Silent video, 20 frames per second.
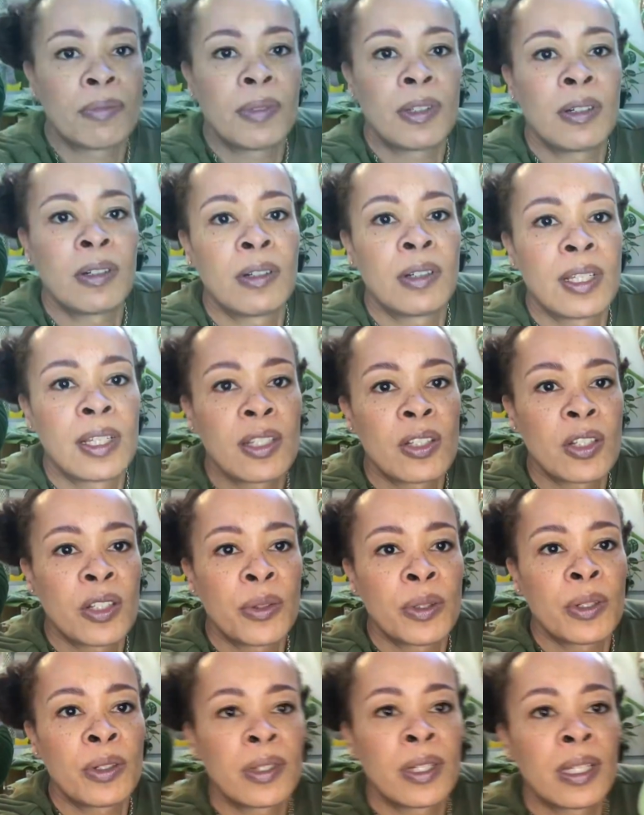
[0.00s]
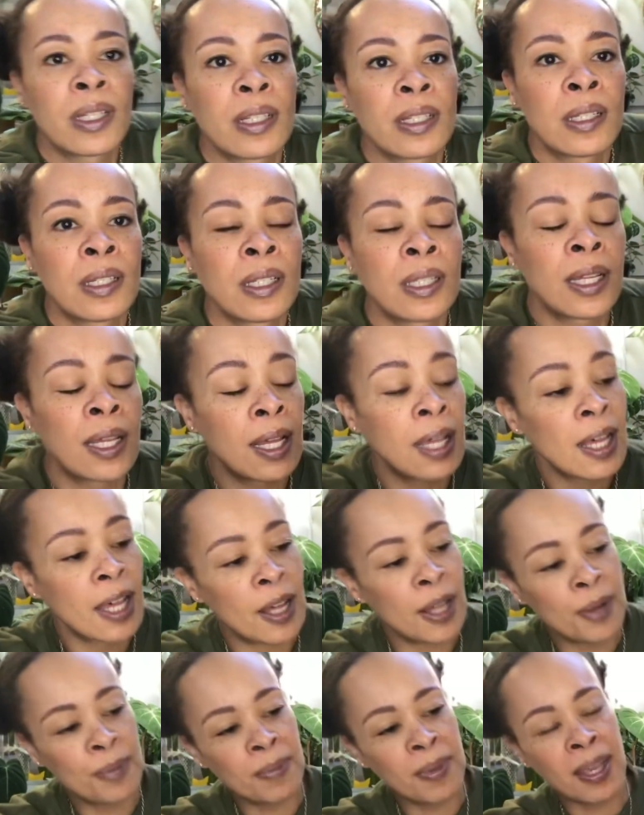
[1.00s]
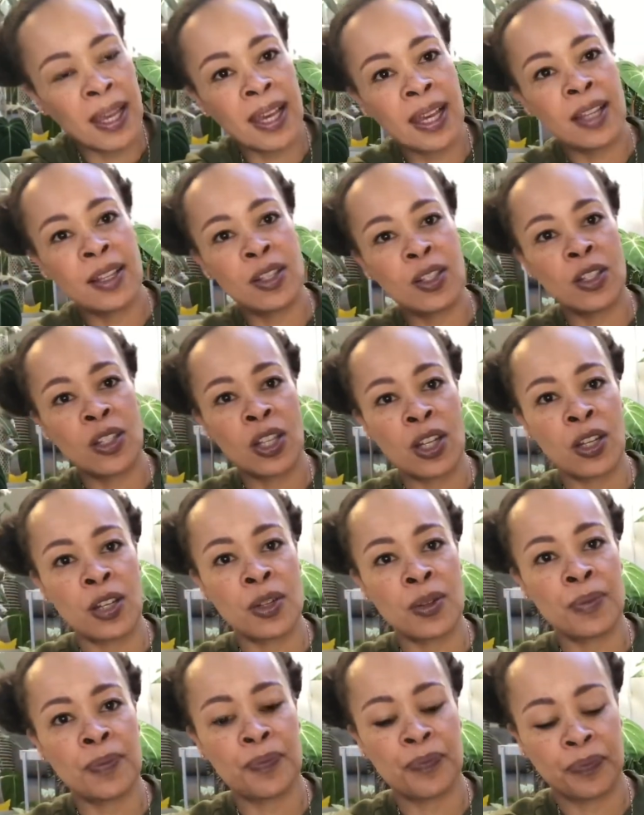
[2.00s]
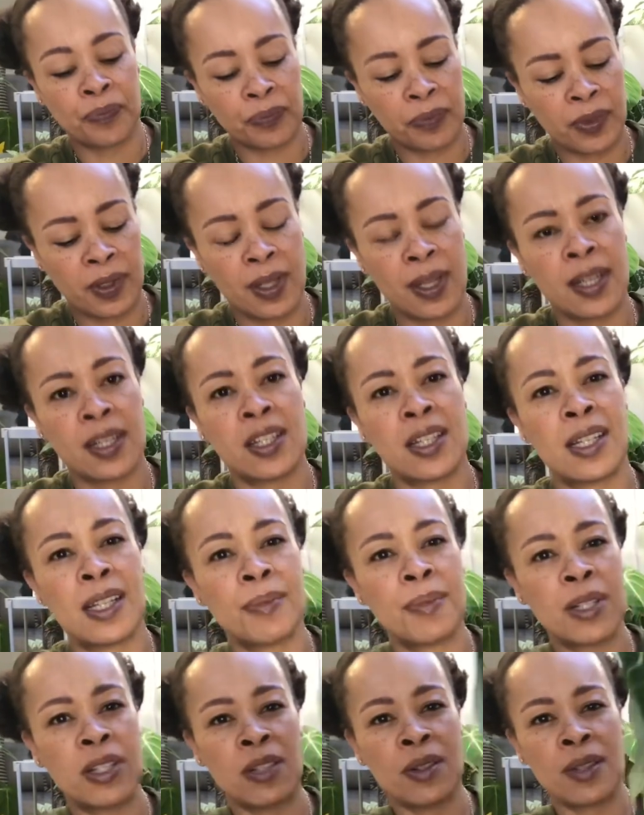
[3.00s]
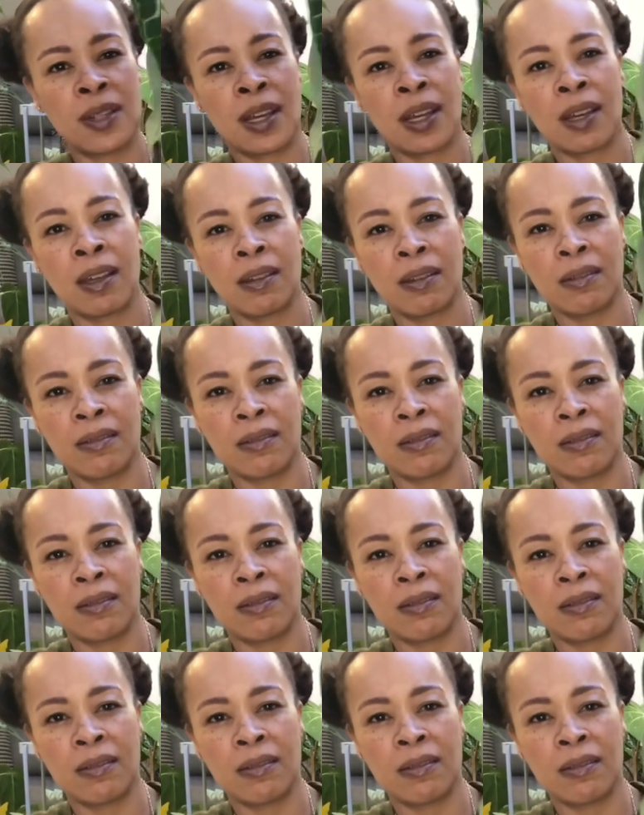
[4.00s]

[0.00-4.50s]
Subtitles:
Oh, that's so annoying. Yeah, so actually let me do that.